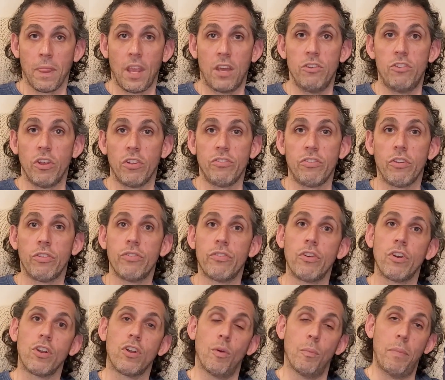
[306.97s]
Just to
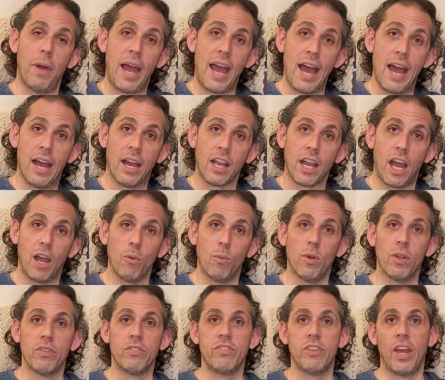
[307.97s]
circle back, I
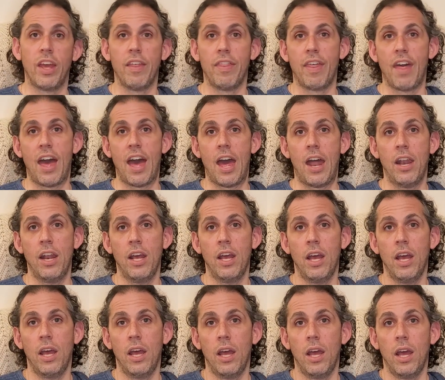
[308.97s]
will say that
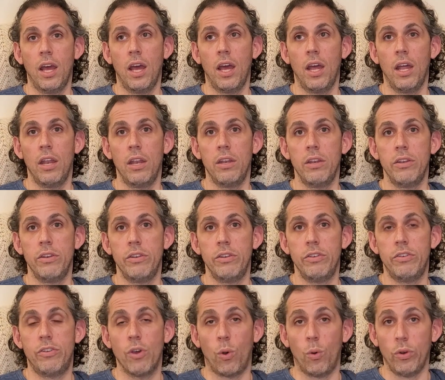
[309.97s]

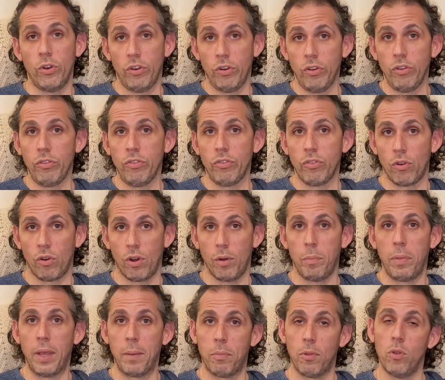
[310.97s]
donors or
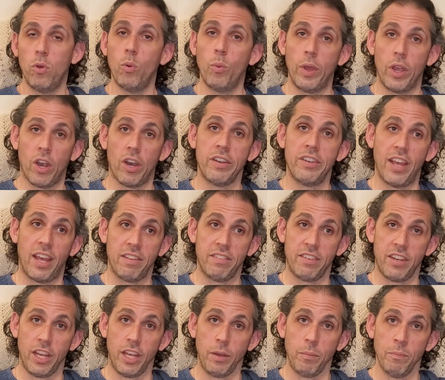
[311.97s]
people who we are
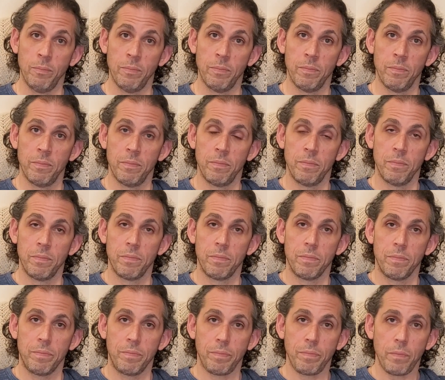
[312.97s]
testing,
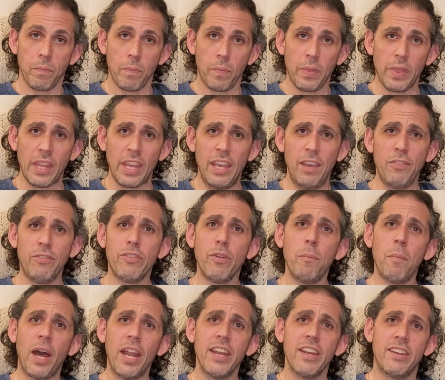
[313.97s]
if
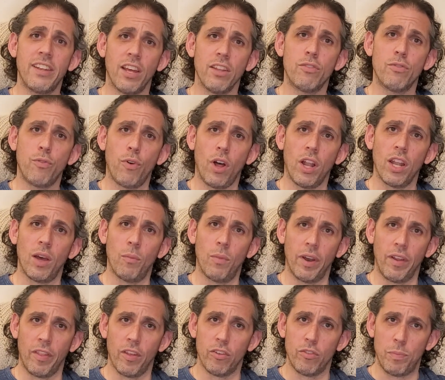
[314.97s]
somebody does fall on one
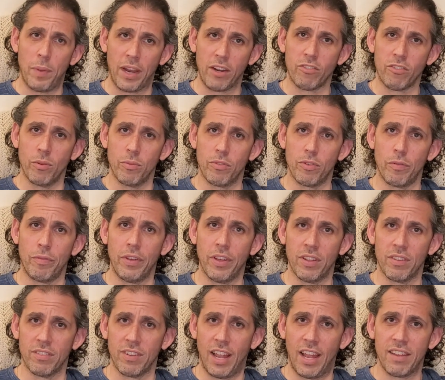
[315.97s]
of those spectrums or
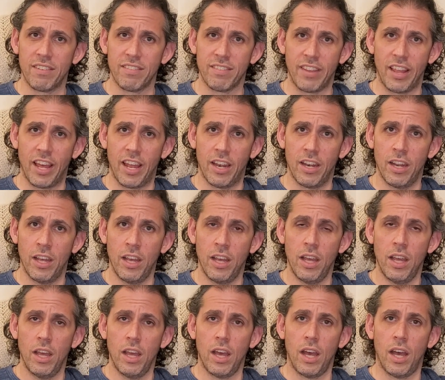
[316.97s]
feels less than
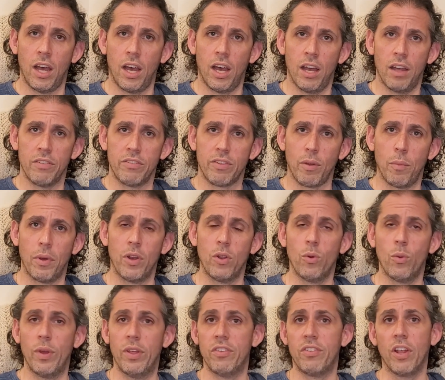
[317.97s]
someone
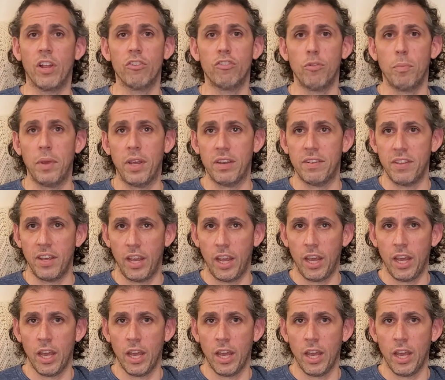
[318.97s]
who is LGBT,